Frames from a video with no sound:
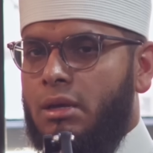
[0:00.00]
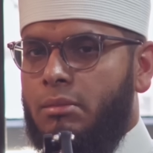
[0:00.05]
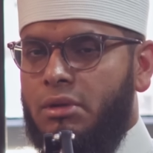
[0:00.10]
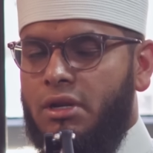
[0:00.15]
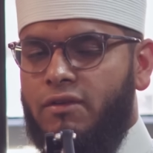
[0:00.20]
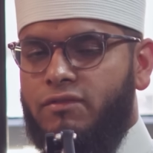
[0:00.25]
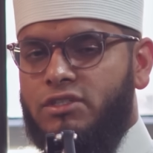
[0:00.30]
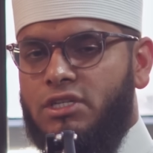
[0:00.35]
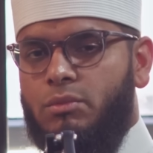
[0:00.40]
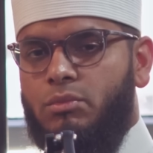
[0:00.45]

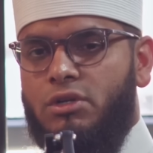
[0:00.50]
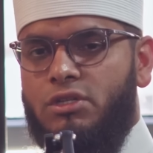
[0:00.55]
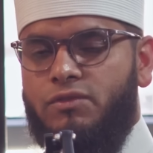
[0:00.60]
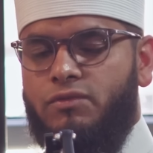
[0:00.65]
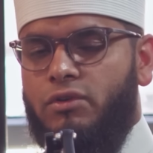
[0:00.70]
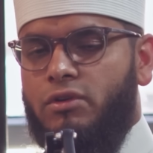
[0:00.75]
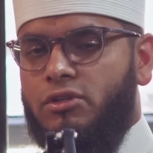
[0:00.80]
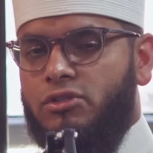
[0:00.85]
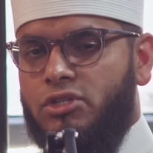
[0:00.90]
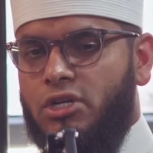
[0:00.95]
But if someone's,
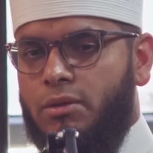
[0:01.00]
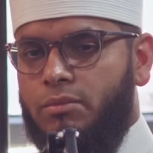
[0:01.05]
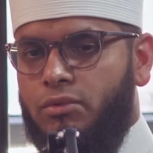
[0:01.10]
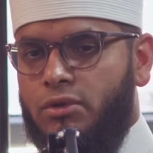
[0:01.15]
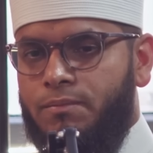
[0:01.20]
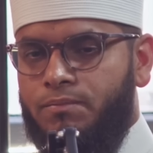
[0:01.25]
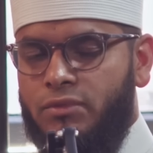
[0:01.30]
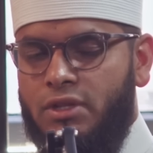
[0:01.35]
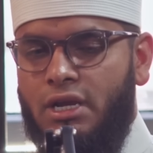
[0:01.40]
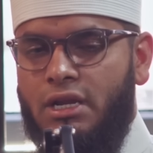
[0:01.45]
for
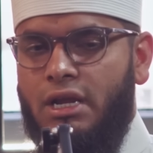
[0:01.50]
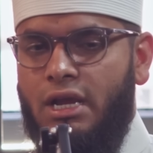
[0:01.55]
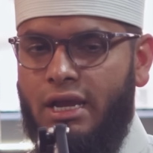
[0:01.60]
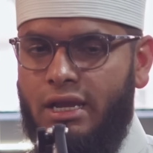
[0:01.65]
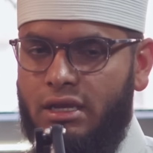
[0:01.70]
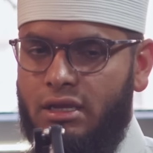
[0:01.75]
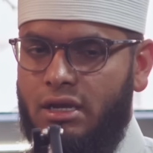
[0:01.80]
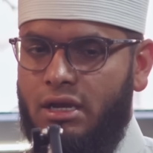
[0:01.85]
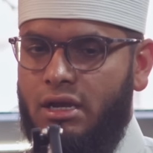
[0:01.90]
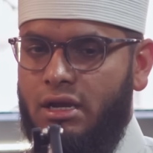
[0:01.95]
example, and
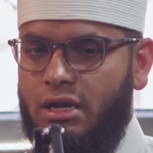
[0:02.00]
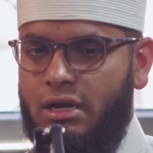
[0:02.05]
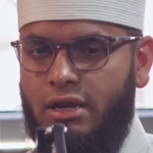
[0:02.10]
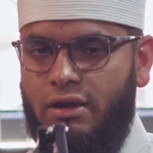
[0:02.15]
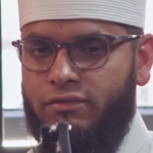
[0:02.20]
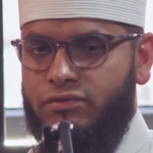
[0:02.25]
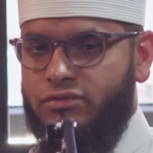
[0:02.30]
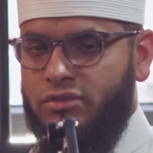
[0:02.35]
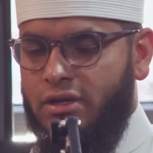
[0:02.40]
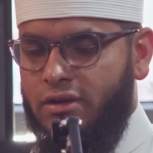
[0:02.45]
I
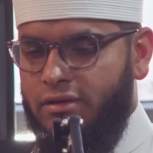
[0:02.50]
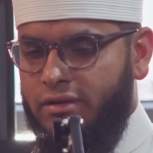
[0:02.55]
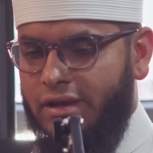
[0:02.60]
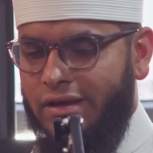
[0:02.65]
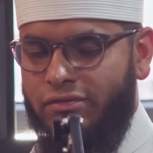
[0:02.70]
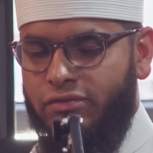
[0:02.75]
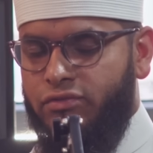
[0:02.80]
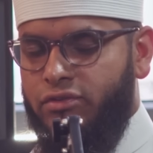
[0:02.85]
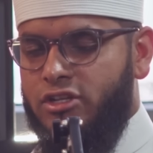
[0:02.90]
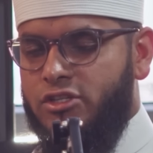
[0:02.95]

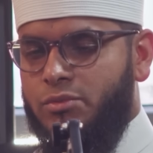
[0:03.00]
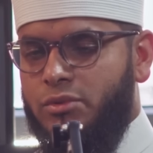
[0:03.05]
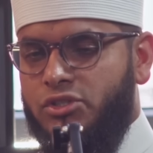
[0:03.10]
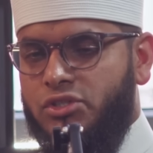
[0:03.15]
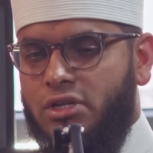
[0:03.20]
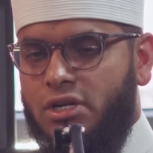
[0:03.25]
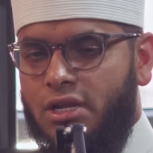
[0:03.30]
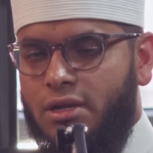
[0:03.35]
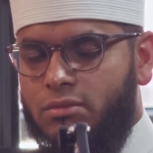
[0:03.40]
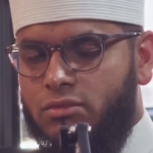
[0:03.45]
have friends,
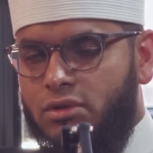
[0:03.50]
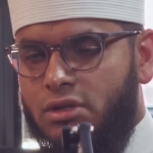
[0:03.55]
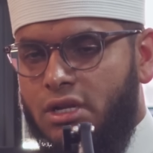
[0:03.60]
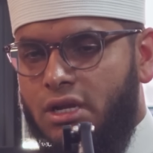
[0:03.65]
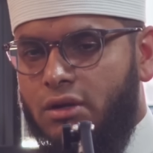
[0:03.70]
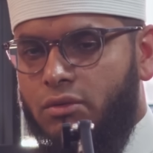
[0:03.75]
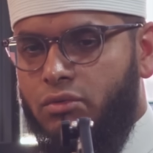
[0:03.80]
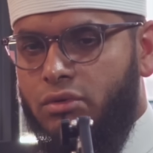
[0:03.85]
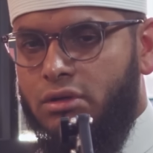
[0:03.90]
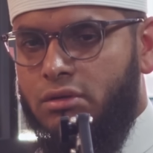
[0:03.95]
mashallah,
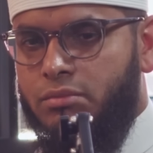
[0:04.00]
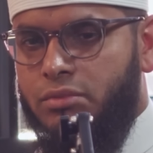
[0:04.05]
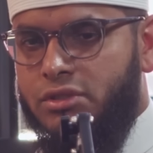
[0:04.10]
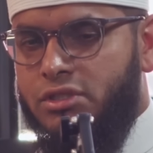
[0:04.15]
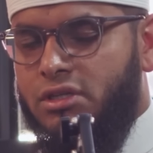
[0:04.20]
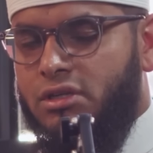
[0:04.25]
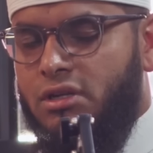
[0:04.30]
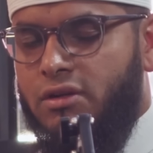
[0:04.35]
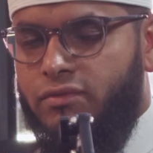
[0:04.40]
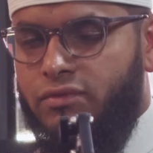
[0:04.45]
alhamdulillah, one
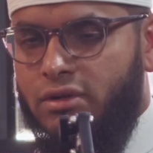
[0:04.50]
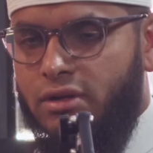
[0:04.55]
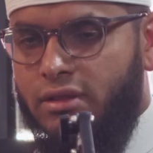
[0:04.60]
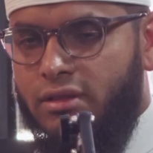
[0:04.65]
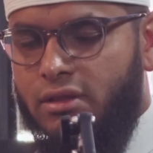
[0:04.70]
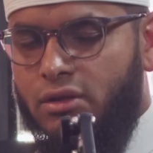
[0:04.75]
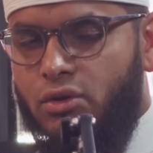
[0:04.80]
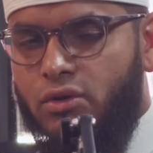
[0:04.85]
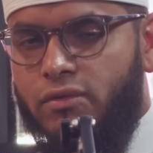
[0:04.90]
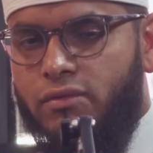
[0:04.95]
particular friend I
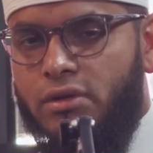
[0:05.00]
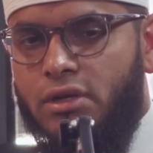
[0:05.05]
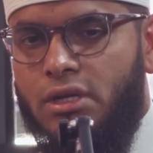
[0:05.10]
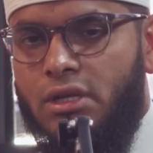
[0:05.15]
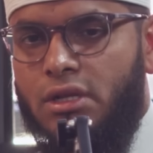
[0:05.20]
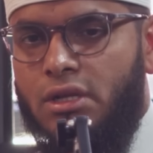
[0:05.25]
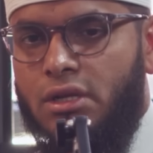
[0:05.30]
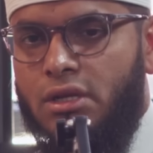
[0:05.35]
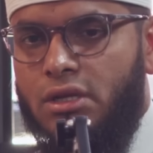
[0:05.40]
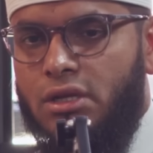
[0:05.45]
think of,
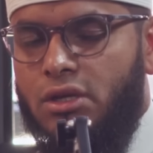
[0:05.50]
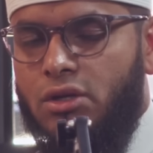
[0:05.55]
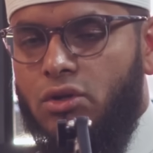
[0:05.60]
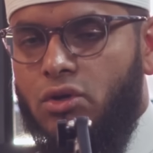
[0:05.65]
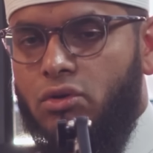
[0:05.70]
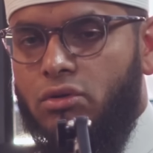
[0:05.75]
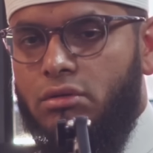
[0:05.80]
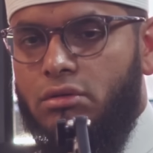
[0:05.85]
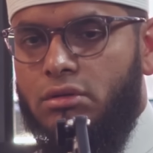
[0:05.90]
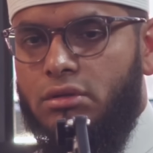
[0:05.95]
you
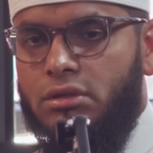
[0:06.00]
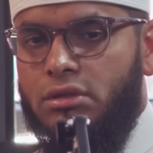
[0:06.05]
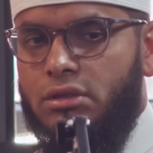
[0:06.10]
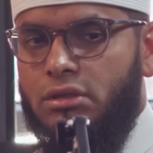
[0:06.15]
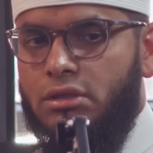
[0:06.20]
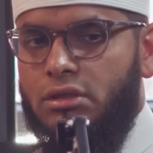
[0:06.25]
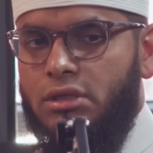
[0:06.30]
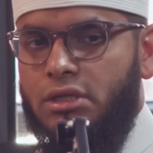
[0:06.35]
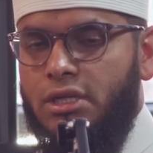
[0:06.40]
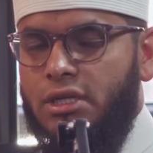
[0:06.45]
know,
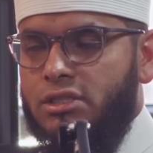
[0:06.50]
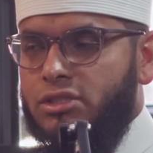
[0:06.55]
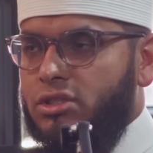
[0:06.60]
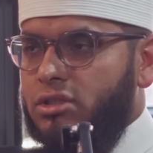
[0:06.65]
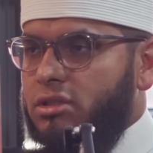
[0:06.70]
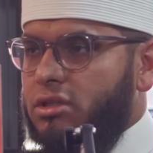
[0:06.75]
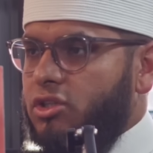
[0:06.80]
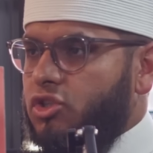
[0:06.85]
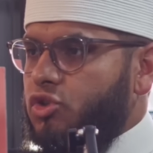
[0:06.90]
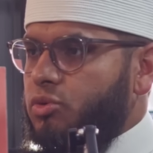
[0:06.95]
he
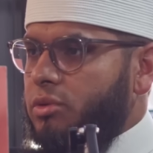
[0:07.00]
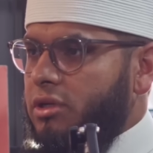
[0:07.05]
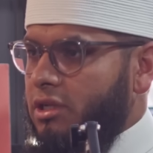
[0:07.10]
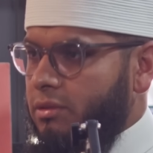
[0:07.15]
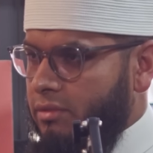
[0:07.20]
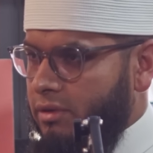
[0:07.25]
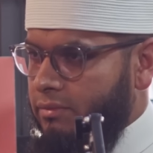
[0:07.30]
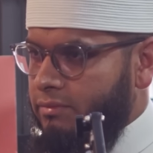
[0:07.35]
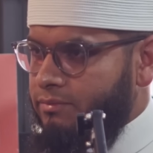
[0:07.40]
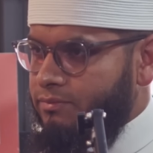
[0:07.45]
doesn't need to be an
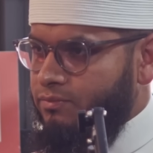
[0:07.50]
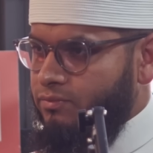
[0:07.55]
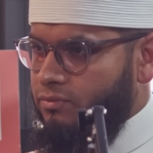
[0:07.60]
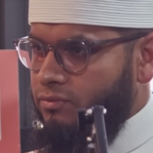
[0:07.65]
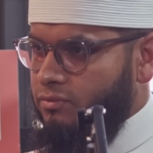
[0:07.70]
imam,